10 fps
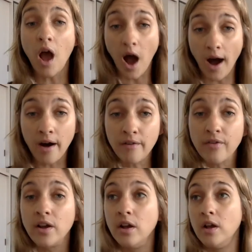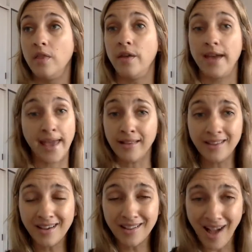of the
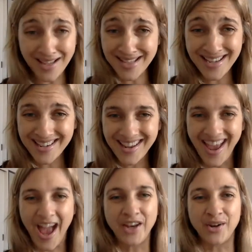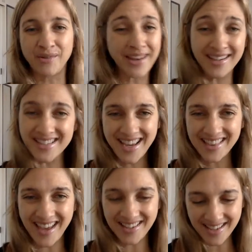alien closet and you're ready to take
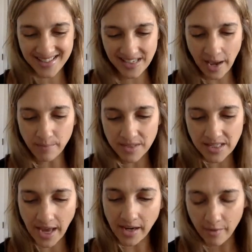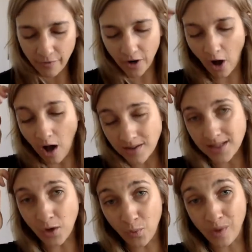that next step. Sign up for a
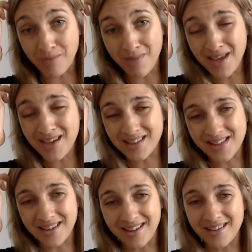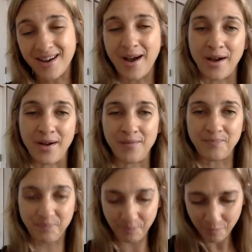consult with me. It's a
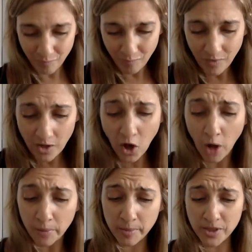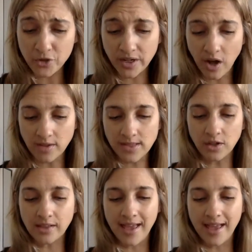complimentary consult